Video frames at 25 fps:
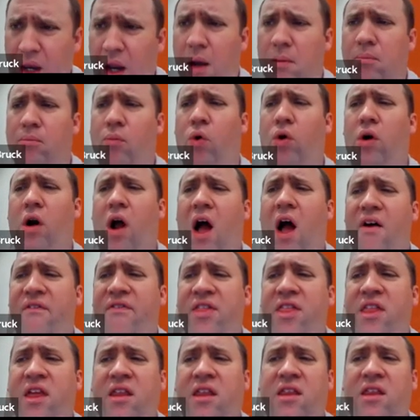More
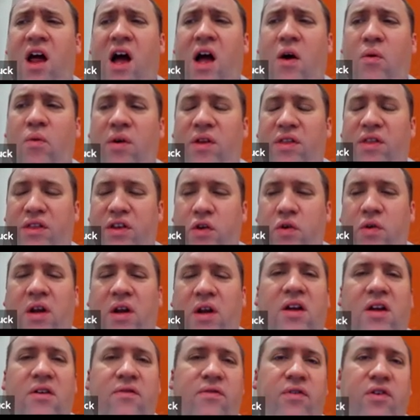often than not with unit
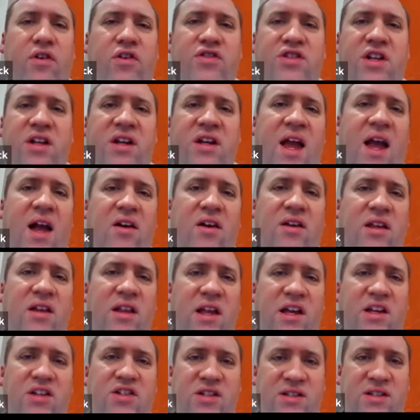conversion
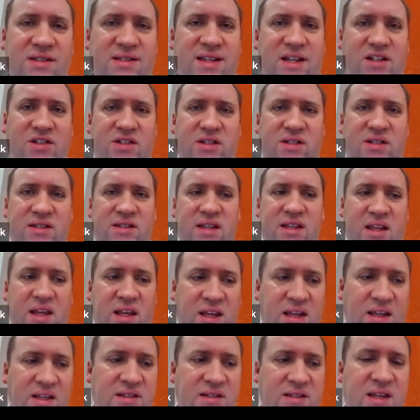calculations such as
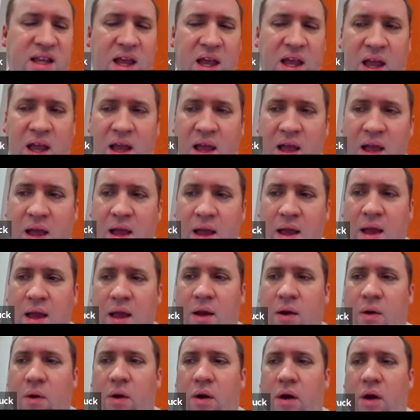these,
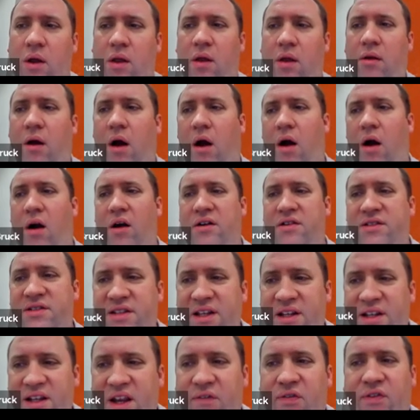our
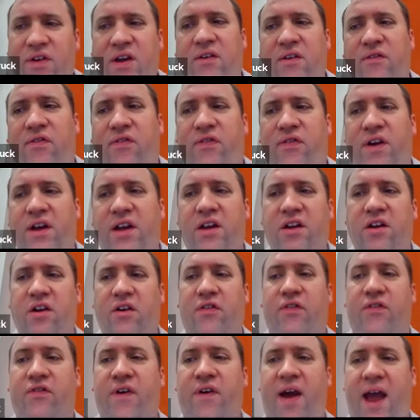significant figure
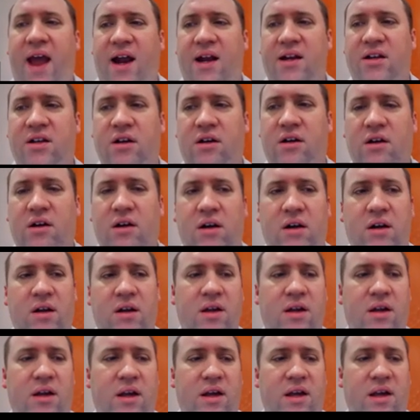factor
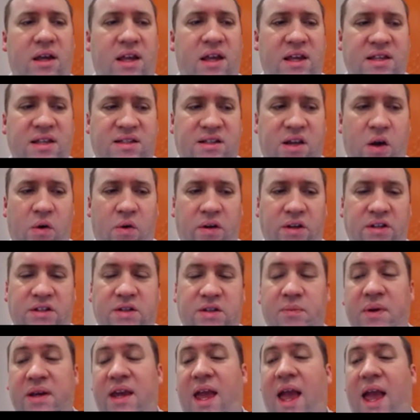is going to
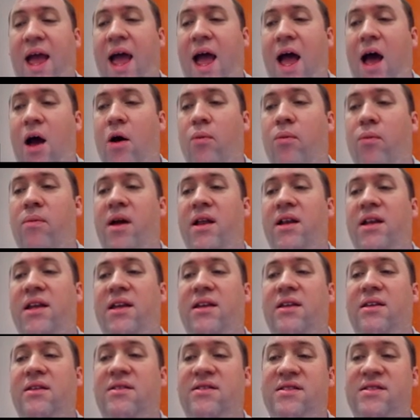be how
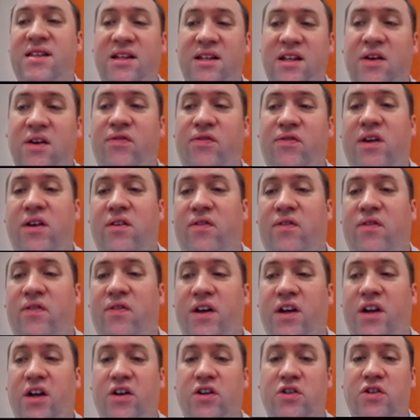many significant
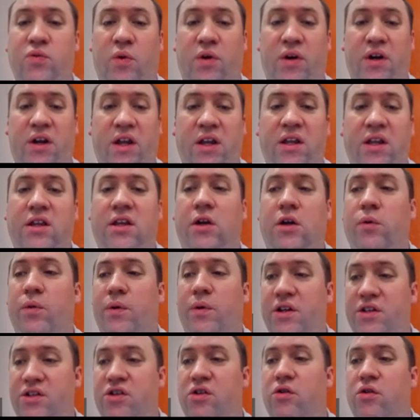figures were in the
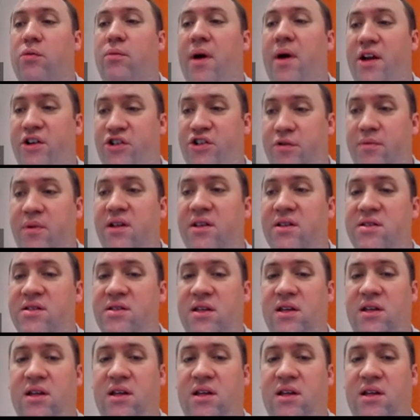original measurement.